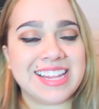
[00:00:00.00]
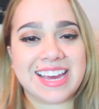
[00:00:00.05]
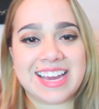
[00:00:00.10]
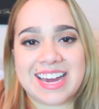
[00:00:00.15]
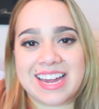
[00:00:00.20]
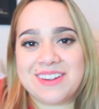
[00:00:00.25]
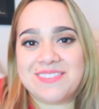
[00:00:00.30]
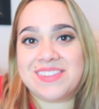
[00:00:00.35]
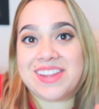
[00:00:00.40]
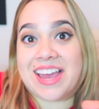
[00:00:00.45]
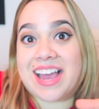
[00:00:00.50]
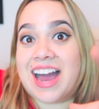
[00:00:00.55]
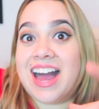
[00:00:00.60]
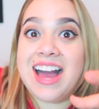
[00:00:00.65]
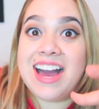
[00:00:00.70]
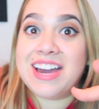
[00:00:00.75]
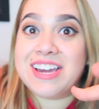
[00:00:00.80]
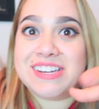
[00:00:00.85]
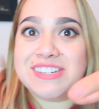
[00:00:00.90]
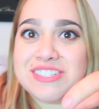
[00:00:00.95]
he like kind of went like,
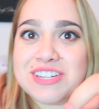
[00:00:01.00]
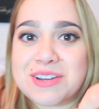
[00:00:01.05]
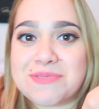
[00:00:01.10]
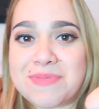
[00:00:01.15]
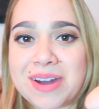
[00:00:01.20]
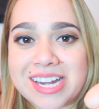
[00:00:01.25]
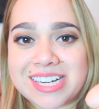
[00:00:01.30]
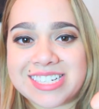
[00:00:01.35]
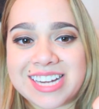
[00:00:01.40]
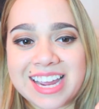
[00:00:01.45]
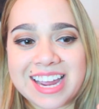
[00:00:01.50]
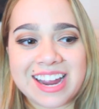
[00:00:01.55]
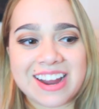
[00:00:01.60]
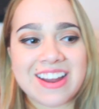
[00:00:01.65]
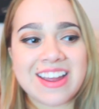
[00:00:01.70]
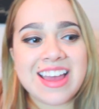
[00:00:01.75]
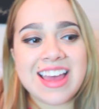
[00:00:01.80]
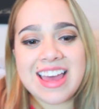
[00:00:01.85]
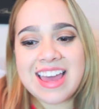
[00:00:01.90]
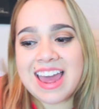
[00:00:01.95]
ah, you took my
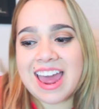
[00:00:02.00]
chair,